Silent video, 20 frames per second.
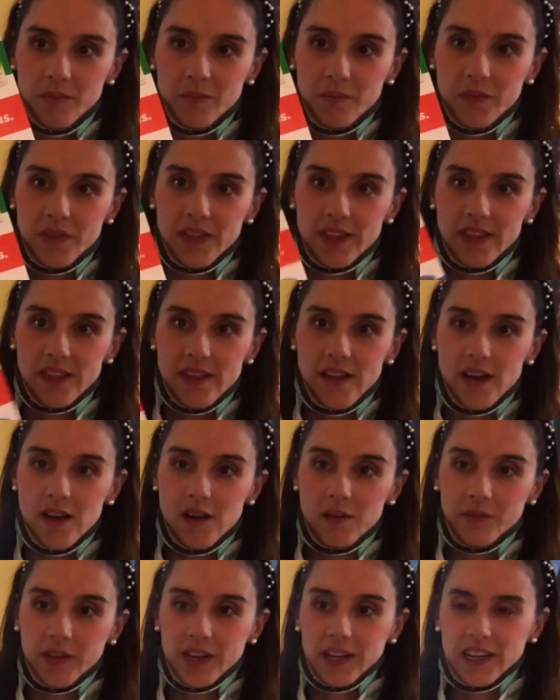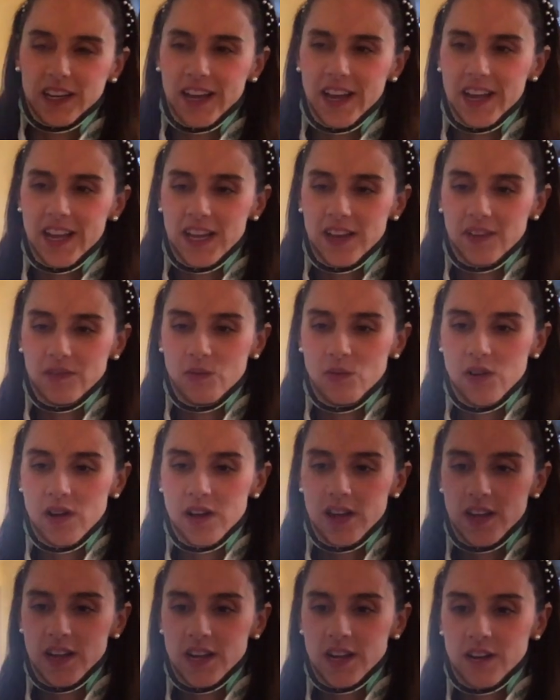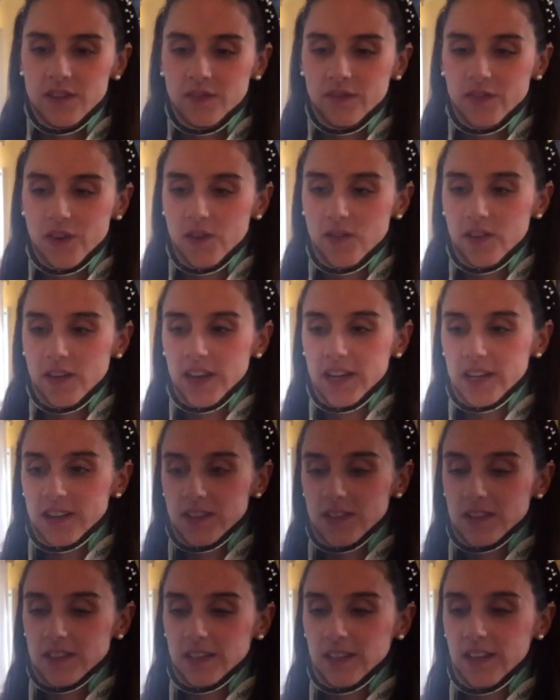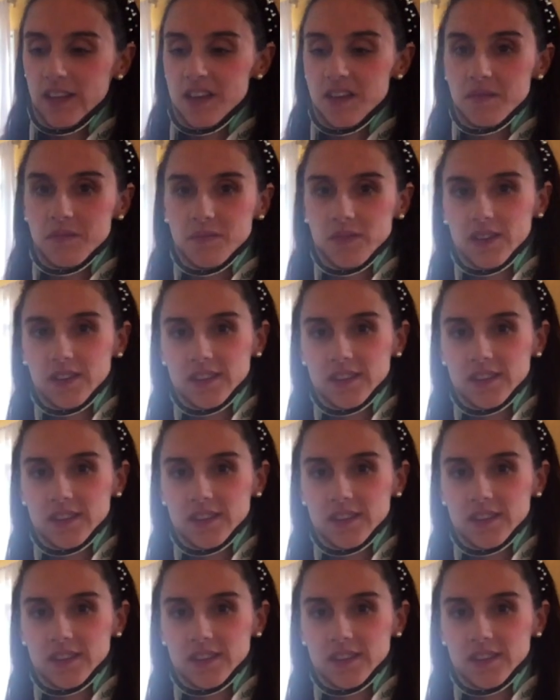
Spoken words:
like a night one, focus, sleep.